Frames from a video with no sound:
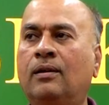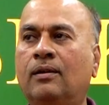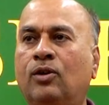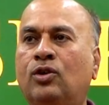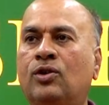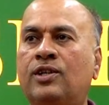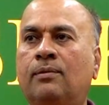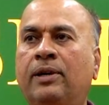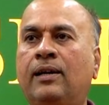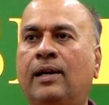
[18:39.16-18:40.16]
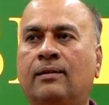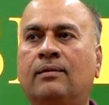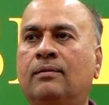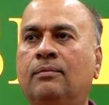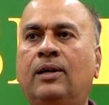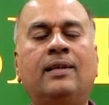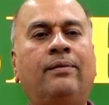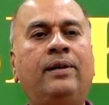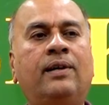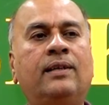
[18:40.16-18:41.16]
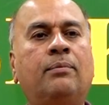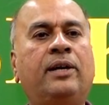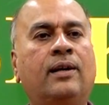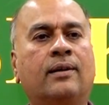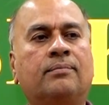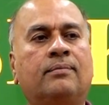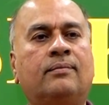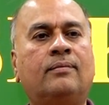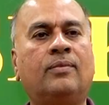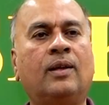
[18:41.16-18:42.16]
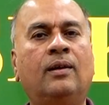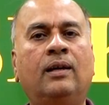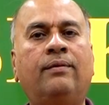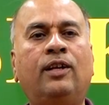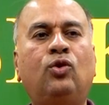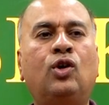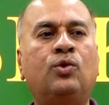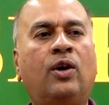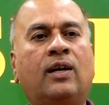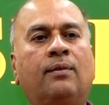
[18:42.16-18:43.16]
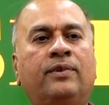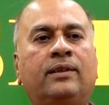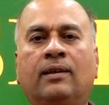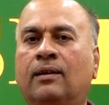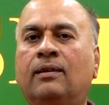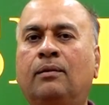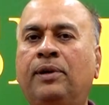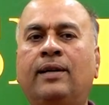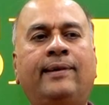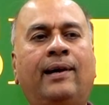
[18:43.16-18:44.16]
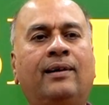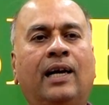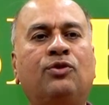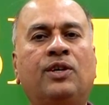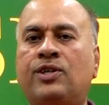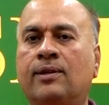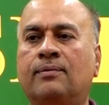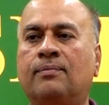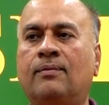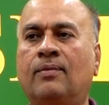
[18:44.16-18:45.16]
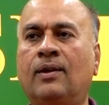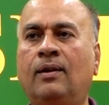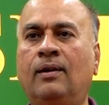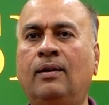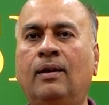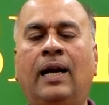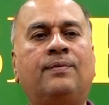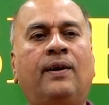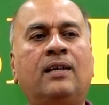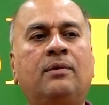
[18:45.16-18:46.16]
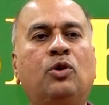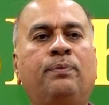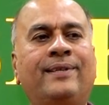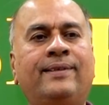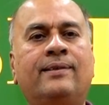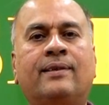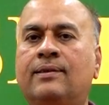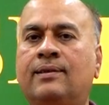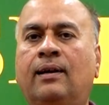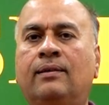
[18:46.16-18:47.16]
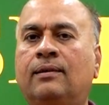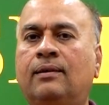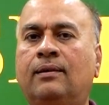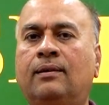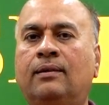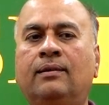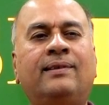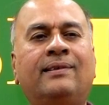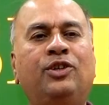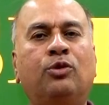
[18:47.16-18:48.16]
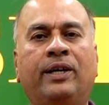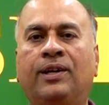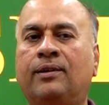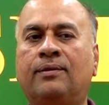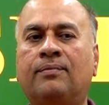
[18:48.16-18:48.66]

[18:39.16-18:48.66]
Good question, beginner, because everyone is a beginner. Even those who have come with PSIR graduation, as far as UPSC is concerned, this is a new beginning.